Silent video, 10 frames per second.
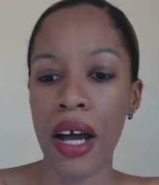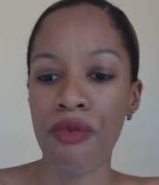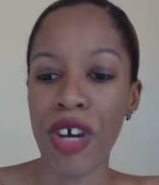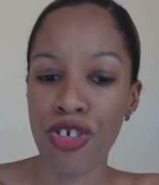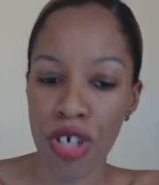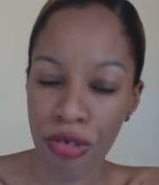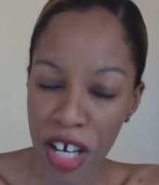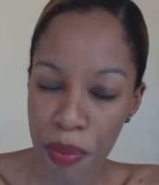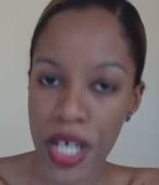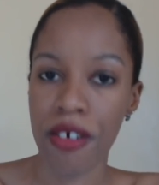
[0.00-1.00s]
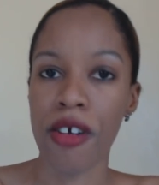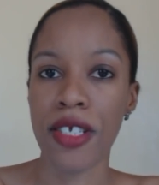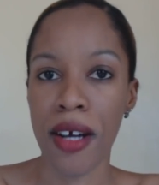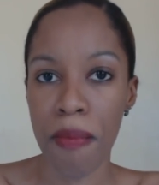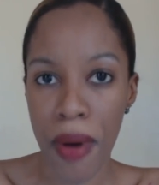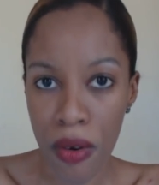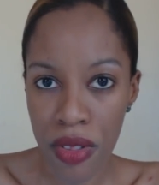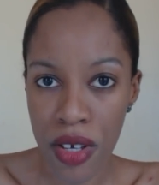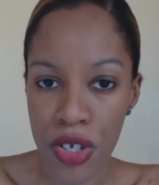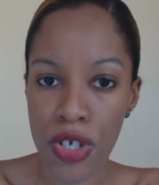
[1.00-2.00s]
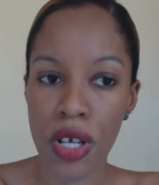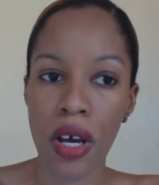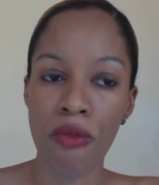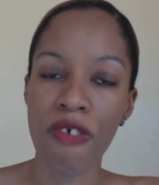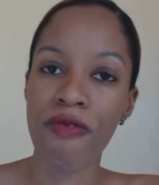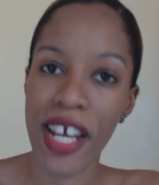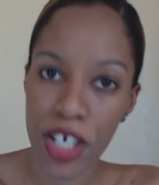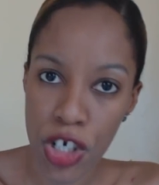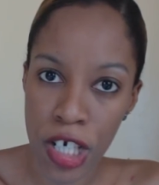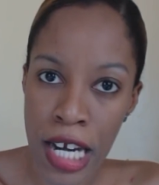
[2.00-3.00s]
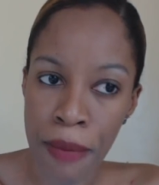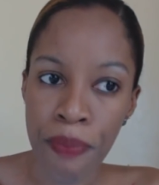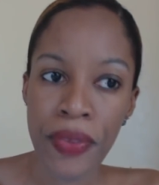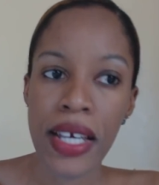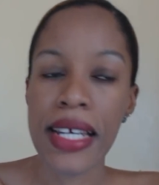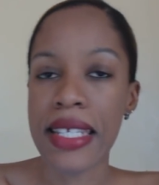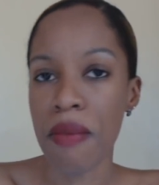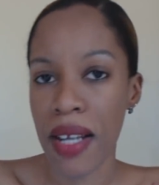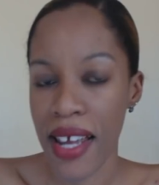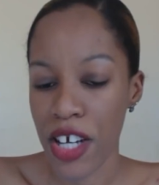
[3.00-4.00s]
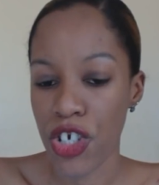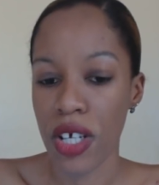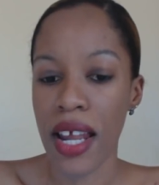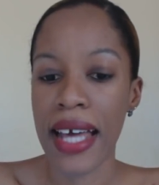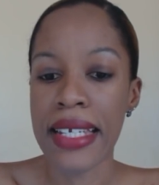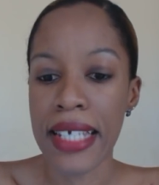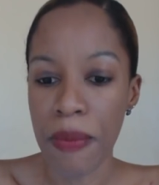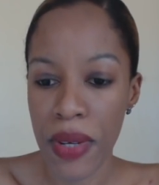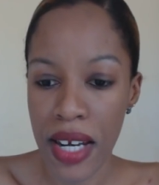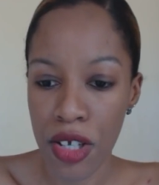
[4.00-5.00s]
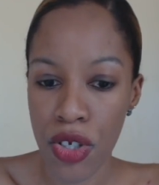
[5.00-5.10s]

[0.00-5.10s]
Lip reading: retrograde periods are about this reflection, assimilation, and deepening.